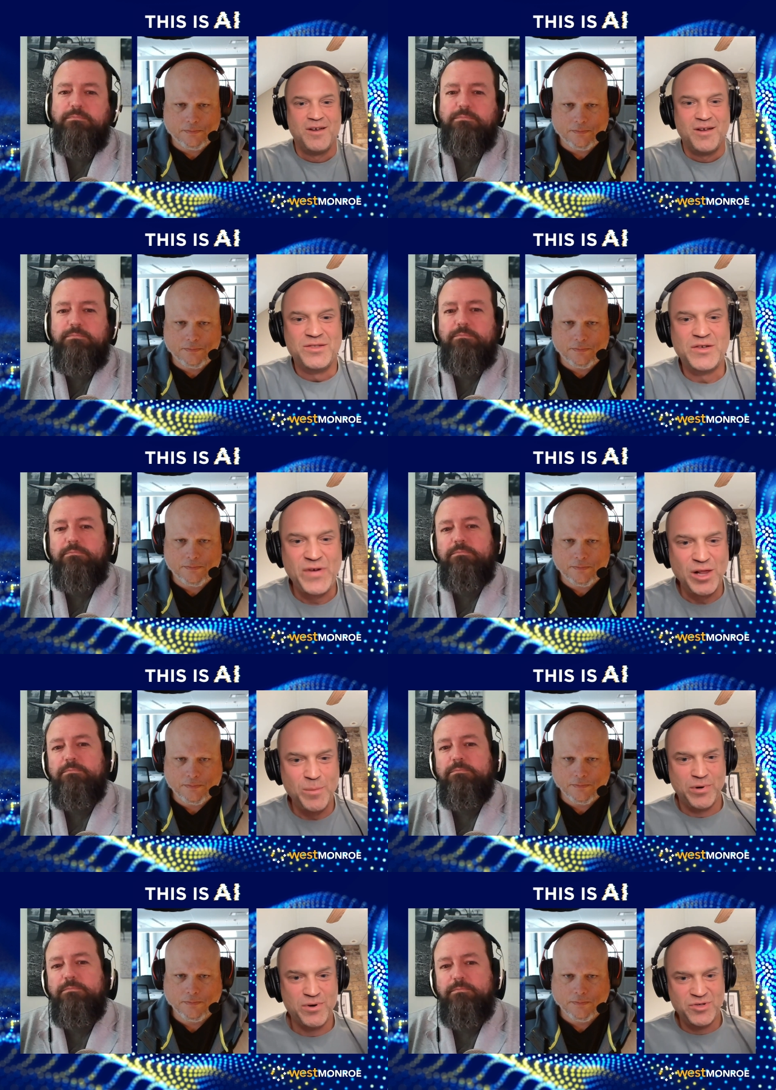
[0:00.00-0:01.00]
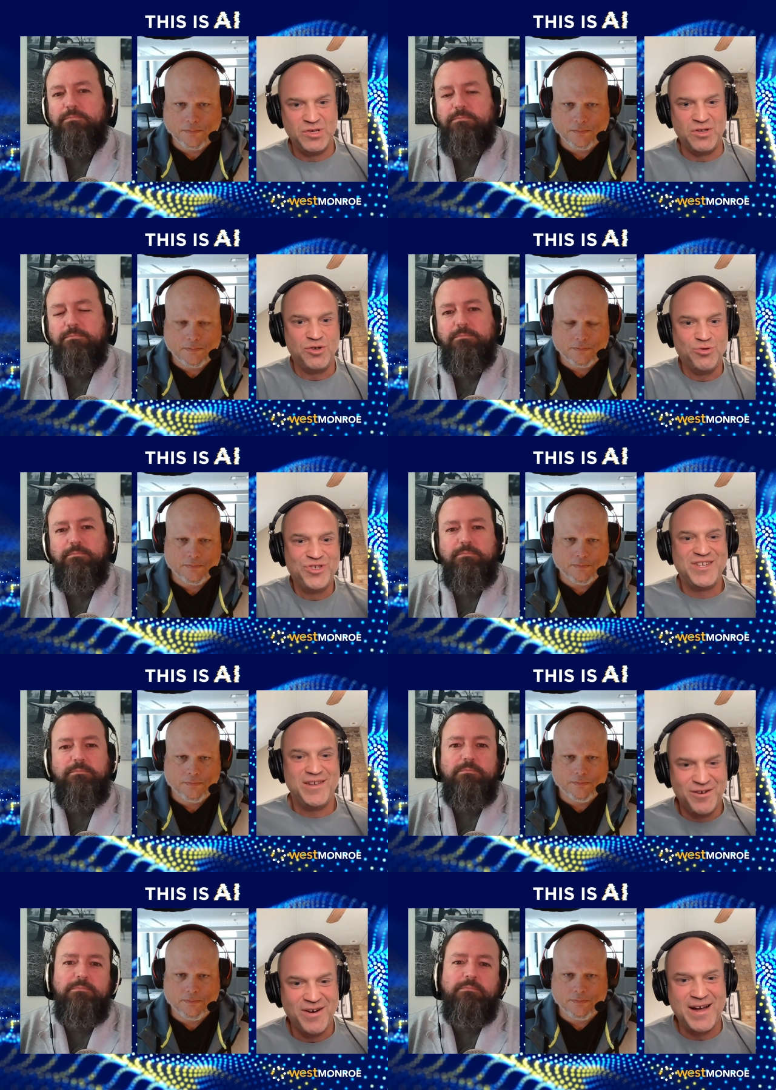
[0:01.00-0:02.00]
Speaker 1: Developers used to
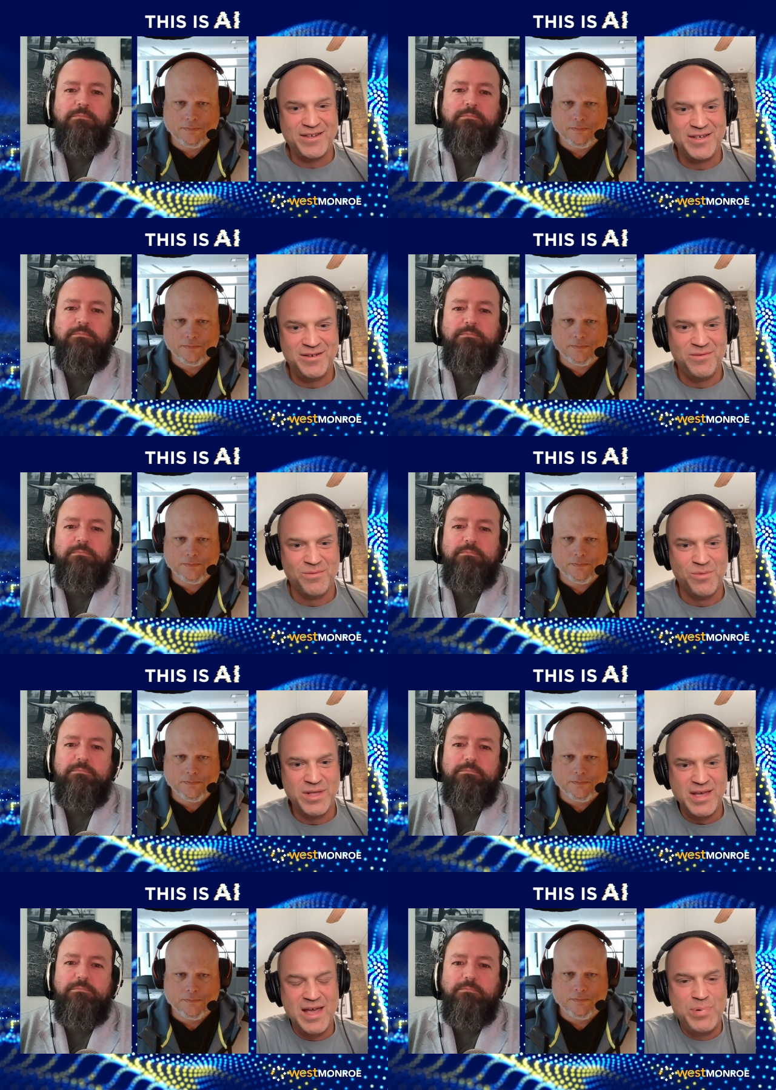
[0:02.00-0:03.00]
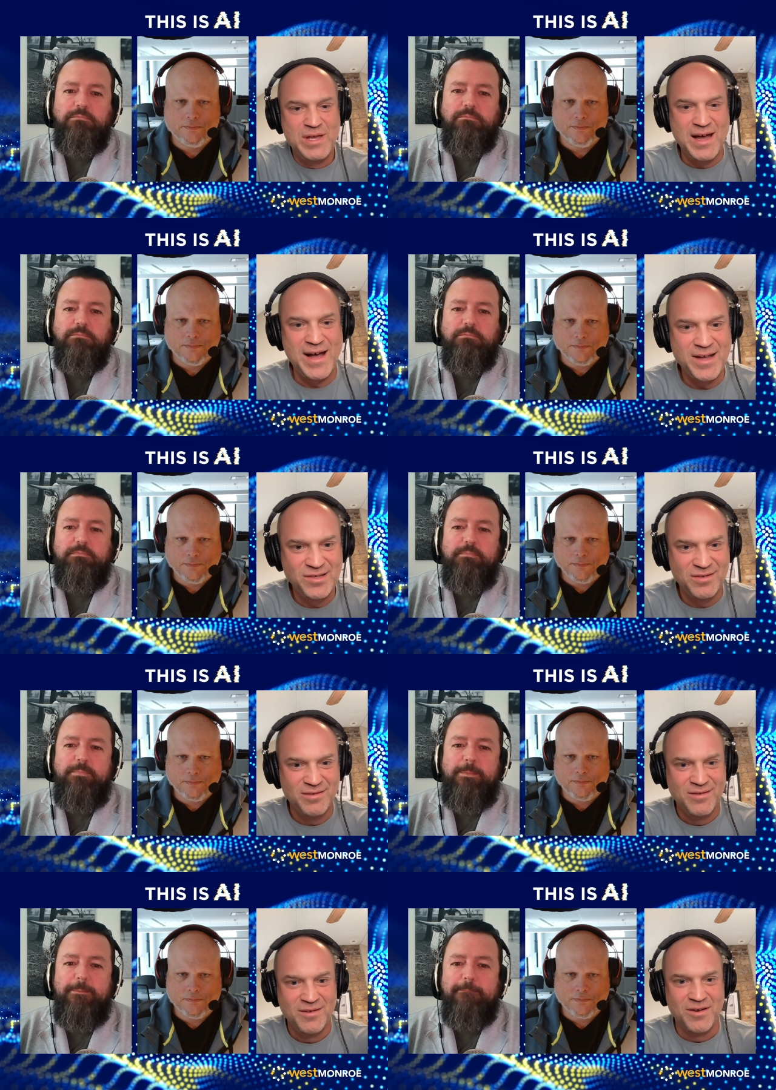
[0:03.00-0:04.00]
interacting with APIs
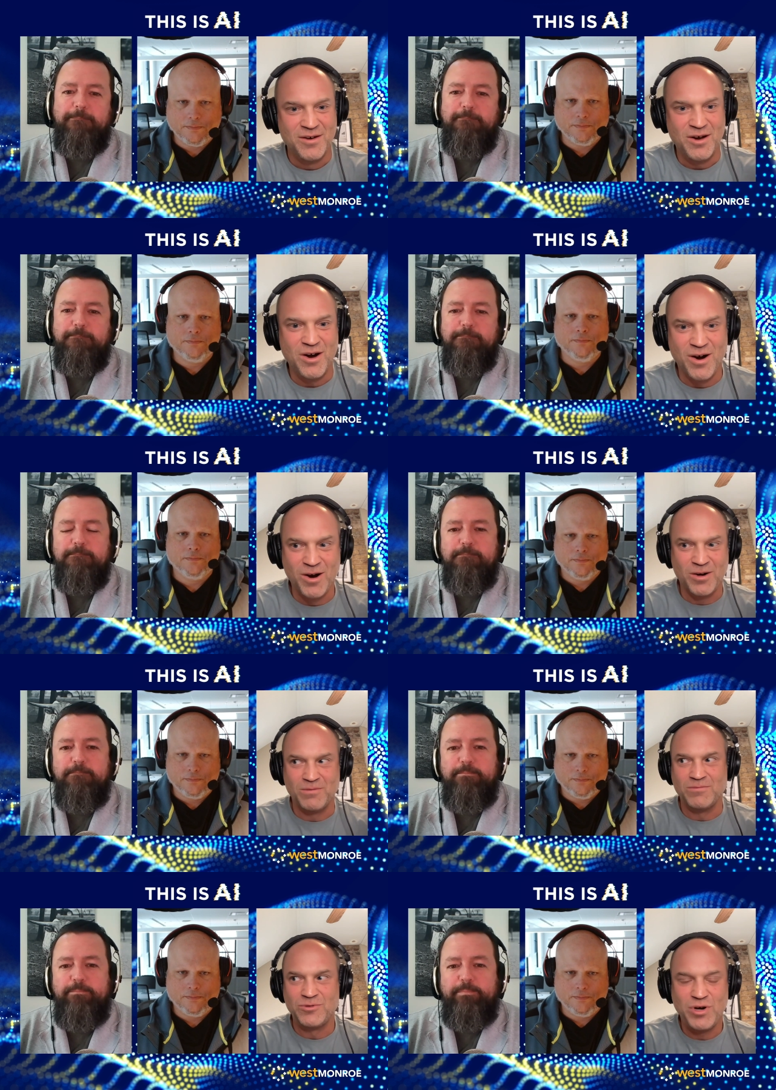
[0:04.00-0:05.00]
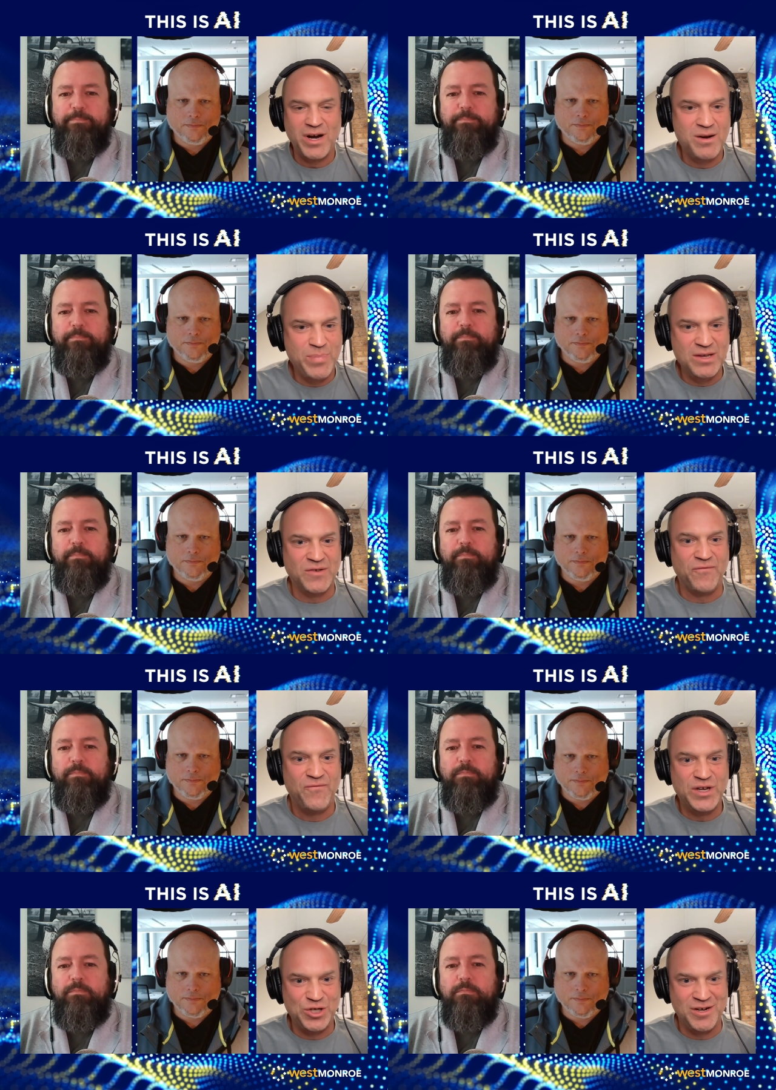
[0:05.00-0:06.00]
are trying to be as
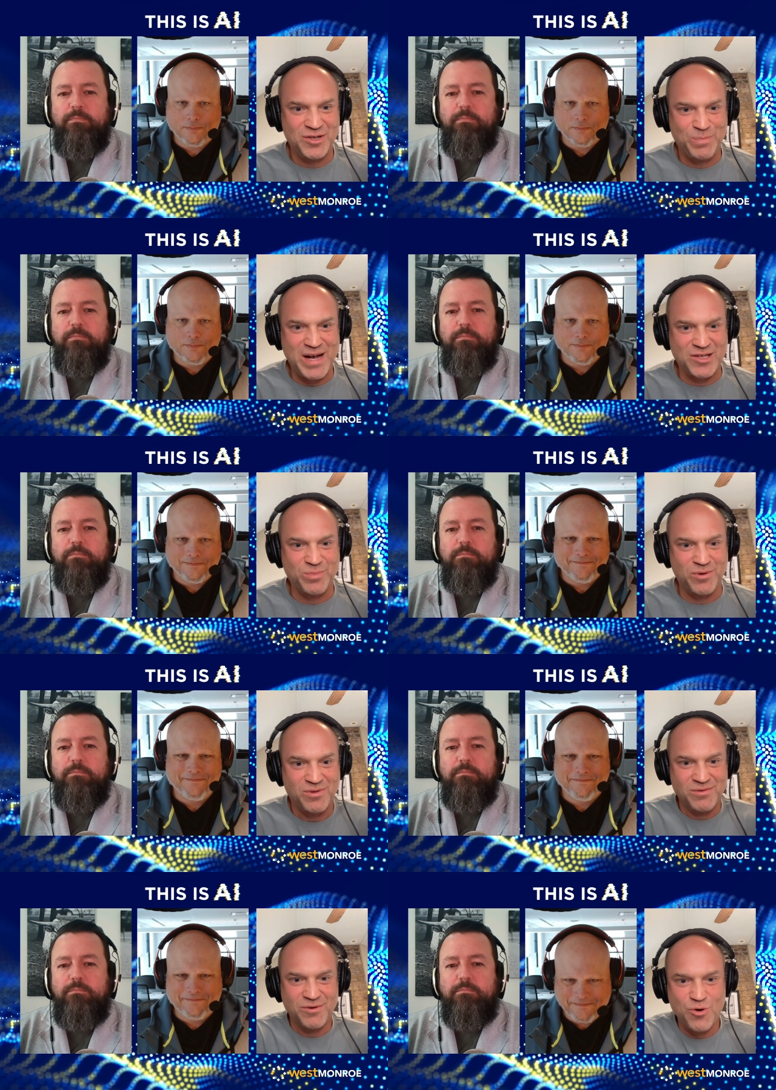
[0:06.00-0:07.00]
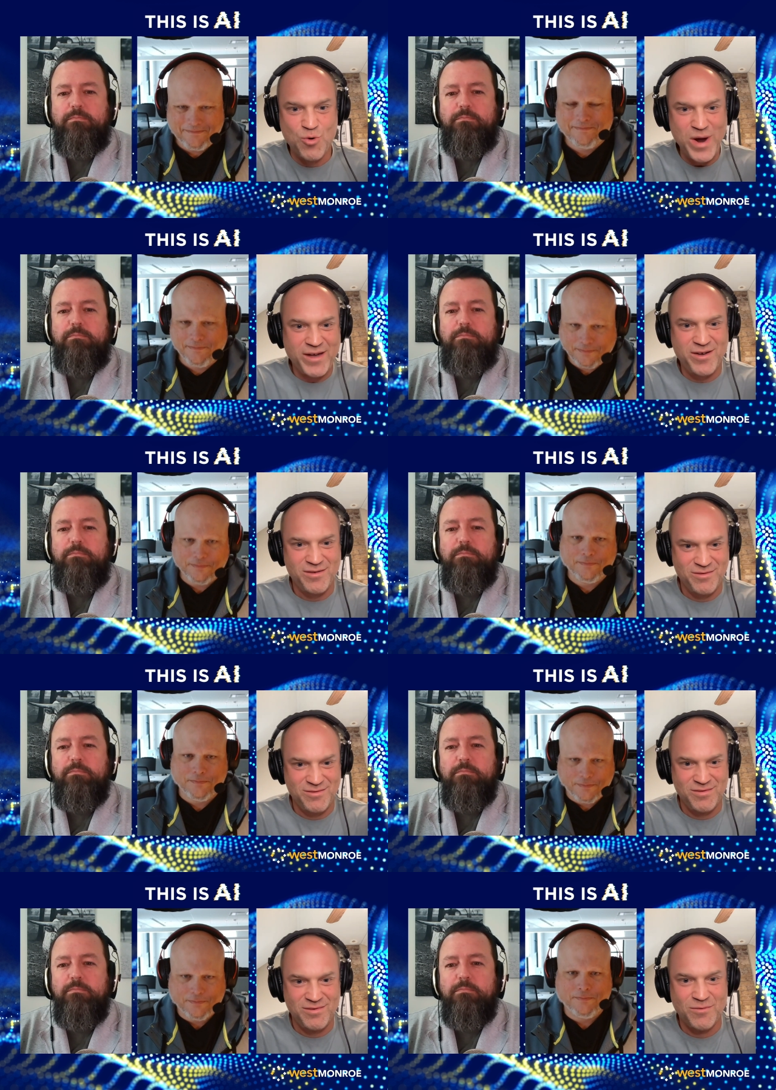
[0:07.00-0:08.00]
efficient as possible. Quick
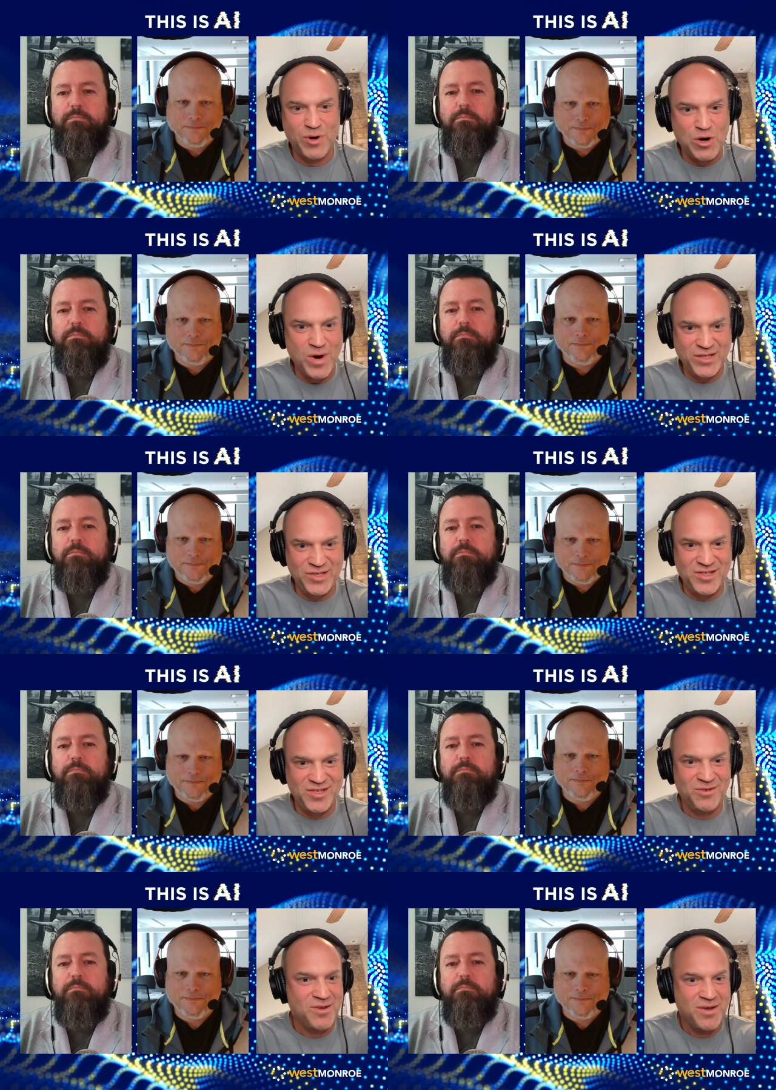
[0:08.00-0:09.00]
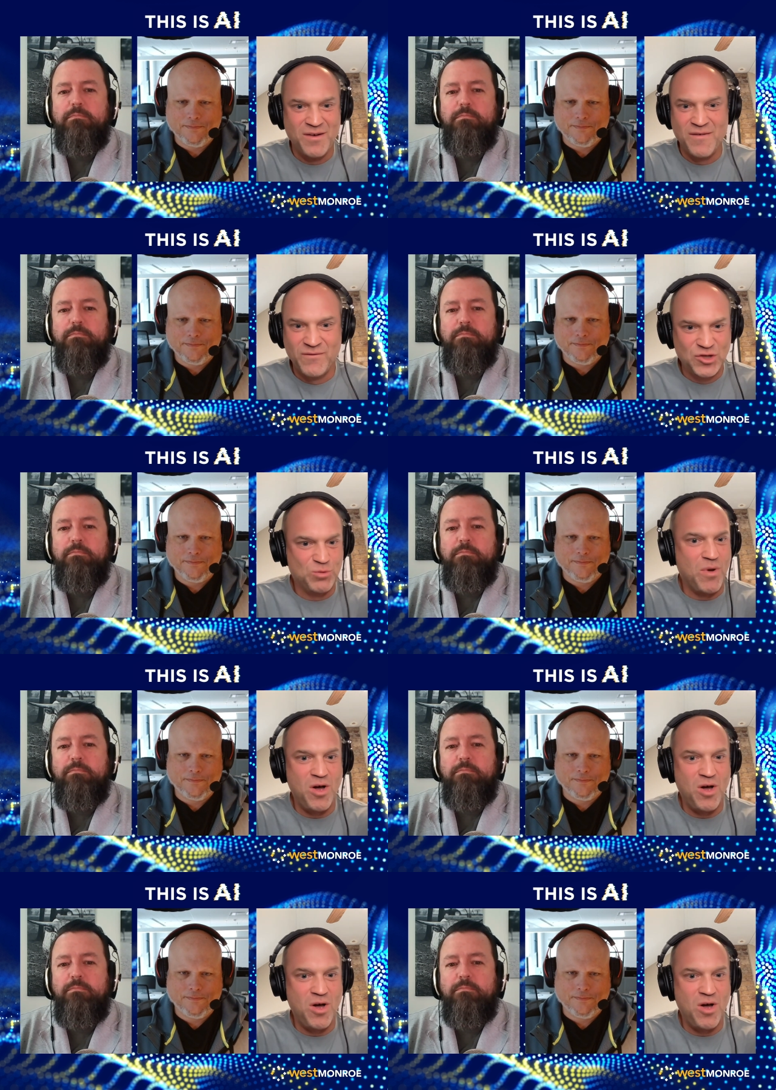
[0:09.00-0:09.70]
requests, small